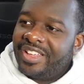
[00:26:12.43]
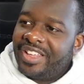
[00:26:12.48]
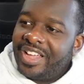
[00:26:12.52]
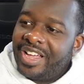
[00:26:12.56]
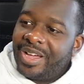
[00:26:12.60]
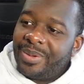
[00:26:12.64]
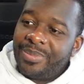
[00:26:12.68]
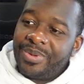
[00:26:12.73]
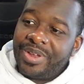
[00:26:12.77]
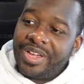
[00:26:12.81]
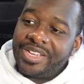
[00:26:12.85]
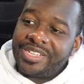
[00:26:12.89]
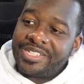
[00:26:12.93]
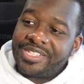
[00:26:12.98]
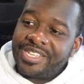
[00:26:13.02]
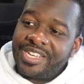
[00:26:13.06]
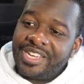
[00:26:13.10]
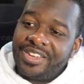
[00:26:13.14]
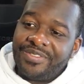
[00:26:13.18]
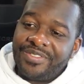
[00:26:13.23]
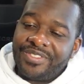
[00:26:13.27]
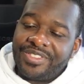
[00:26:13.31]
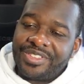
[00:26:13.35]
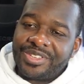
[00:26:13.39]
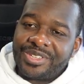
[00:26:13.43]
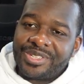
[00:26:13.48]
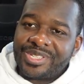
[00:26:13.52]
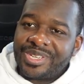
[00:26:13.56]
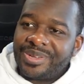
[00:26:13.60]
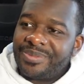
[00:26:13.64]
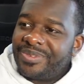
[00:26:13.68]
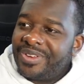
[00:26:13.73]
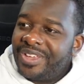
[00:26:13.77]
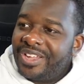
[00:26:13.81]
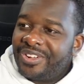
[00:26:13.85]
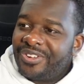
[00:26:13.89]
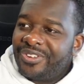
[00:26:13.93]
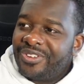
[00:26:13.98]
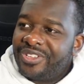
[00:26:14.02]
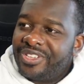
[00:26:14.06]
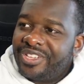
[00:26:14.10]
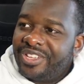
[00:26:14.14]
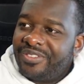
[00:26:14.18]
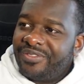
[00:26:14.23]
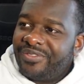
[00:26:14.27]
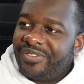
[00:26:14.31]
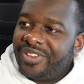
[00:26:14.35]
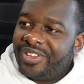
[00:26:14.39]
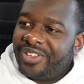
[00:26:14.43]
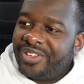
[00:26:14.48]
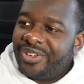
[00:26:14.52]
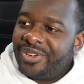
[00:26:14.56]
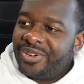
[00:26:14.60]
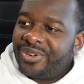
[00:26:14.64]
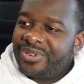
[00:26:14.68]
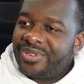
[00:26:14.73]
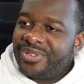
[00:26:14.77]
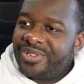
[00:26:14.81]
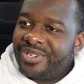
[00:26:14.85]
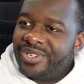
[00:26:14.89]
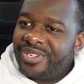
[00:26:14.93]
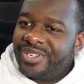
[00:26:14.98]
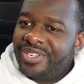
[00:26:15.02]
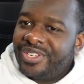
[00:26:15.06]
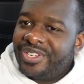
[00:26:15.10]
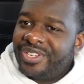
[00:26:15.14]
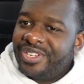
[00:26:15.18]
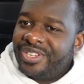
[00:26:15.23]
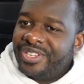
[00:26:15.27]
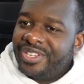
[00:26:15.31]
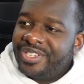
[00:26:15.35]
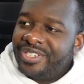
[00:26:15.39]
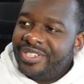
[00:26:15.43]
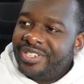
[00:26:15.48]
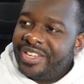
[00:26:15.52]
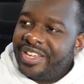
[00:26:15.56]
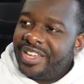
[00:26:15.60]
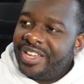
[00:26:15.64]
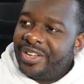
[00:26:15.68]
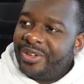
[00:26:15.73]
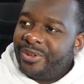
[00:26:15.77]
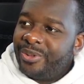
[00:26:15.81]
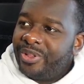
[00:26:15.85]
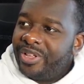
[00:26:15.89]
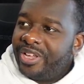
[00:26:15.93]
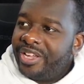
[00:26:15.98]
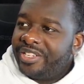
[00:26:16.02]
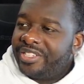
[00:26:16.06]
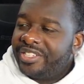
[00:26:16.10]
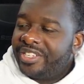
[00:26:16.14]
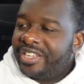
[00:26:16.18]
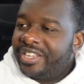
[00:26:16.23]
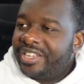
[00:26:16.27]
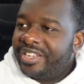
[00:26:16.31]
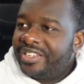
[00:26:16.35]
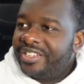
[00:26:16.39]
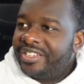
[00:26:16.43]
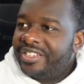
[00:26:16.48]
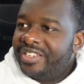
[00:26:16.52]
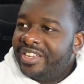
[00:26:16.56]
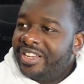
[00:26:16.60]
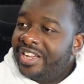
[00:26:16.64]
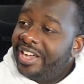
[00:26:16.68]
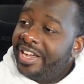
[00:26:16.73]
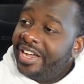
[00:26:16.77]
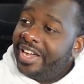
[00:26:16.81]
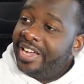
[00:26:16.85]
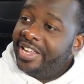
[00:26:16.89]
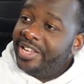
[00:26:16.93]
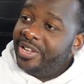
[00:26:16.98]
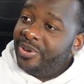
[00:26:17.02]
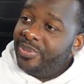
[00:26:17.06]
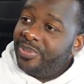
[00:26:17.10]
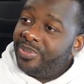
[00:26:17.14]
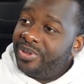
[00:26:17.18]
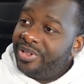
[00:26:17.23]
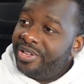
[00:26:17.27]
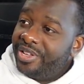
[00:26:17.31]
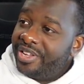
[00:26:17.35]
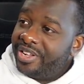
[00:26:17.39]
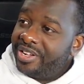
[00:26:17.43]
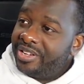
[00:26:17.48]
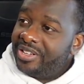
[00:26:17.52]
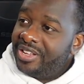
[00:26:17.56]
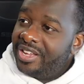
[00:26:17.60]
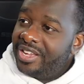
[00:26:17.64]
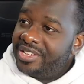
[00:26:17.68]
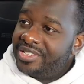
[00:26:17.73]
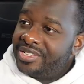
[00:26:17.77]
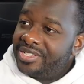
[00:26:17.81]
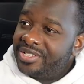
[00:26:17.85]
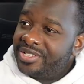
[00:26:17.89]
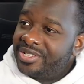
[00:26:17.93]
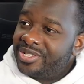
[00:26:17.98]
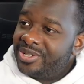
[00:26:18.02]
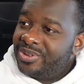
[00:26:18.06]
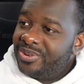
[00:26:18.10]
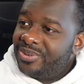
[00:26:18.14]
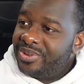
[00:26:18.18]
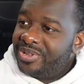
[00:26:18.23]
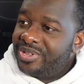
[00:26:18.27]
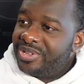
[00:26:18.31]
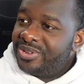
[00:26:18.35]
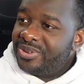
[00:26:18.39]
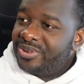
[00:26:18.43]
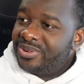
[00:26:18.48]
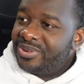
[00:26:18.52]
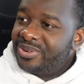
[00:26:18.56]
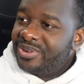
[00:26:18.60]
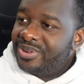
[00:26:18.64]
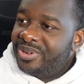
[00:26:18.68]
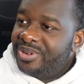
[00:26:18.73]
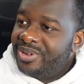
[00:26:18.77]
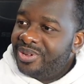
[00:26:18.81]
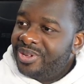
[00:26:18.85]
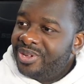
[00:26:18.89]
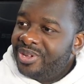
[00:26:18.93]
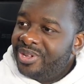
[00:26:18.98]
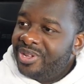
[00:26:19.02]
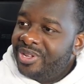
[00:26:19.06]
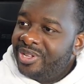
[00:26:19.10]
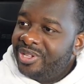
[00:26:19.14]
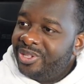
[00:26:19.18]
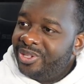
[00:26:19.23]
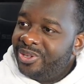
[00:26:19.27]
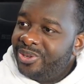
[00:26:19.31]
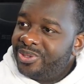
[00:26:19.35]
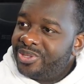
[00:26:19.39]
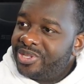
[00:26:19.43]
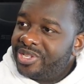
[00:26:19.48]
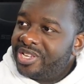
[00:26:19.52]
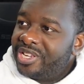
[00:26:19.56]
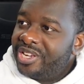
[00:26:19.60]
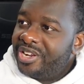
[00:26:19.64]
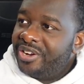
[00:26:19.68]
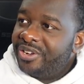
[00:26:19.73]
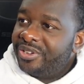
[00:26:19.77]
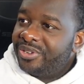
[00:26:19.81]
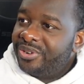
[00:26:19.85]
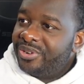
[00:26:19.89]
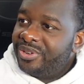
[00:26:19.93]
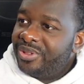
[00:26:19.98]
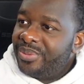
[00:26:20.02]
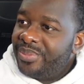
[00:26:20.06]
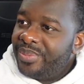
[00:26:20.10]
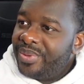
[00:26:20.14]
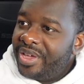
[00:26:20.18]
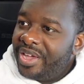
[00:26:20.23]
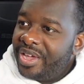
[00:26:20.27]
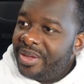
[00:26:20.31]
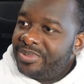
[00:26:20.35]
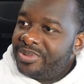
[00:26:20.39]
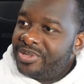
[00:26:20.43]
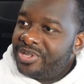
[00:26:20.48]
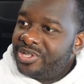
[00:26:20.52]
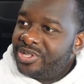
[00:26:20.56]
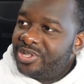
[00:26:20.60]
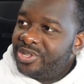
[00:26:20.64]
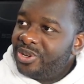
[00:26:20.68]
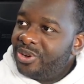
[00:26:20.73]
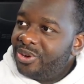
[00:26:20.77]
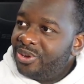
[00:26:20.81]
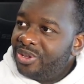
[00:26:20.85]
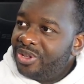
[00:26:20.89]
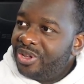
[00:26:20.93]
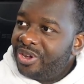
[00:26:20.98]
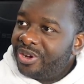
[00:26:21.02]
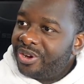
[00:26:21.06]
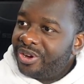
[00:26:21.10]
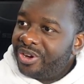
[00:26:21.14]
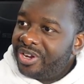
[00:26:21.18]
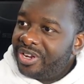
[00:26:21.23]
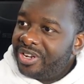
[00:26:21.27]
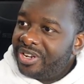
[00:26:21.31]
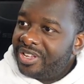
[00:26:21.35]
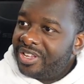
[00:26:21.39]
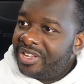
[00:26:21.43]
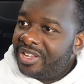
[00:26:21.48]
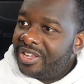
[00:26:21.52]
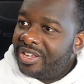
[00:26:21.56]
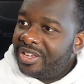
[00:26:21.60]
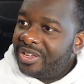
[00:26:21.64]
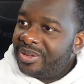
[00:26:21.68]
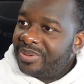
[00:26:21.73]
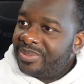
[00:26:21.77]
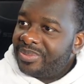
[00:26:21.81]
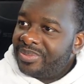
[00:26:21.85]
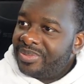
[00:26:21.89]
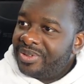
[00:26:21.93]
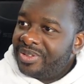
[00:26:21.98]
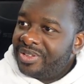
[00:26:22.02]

I'm not saving this. I'm not gonna let Dale down like that. I am playing Classic, so when you lose a character in the map, she's no longer in the game.